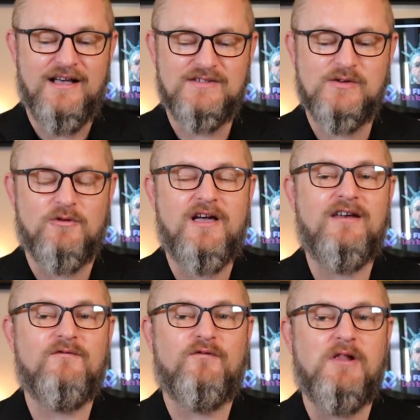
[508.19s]
so we're
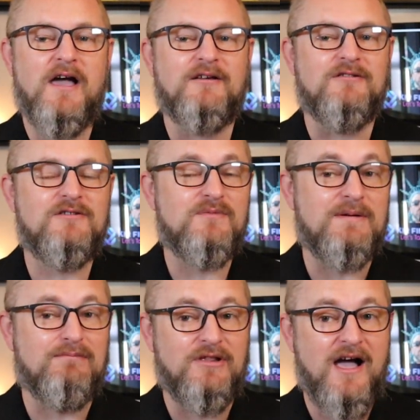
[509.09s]
kind of flying a little
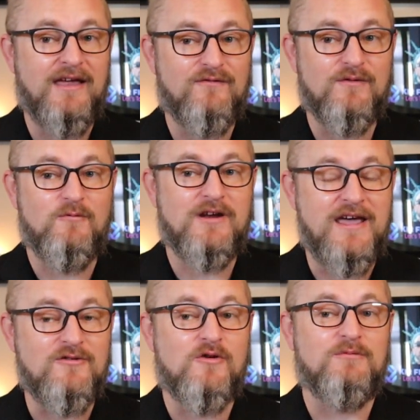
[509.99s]
bit blind from what
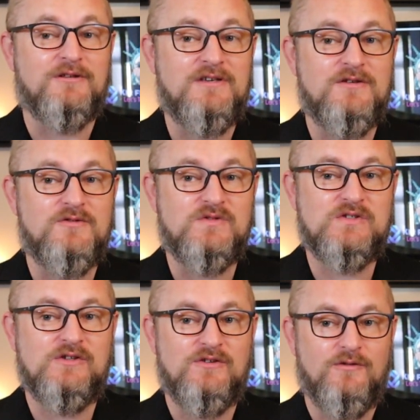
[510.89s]
I normally
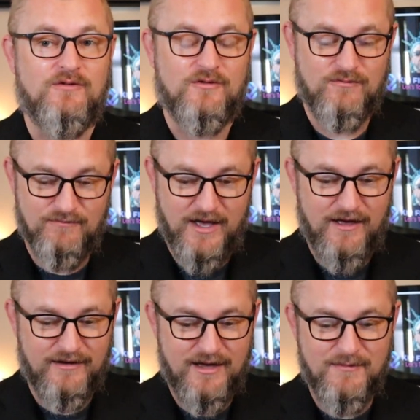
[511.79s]
use to
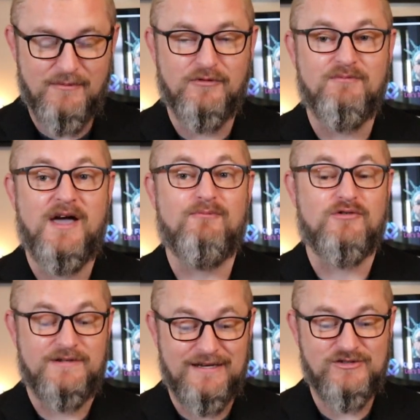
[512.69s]
come up with my
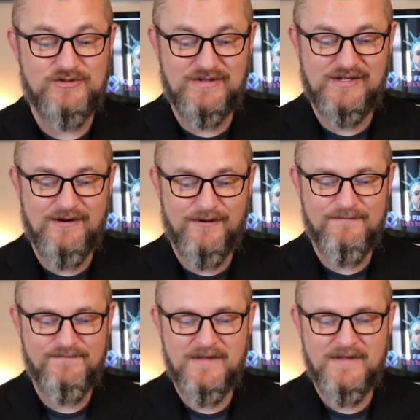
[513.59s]
predictions here.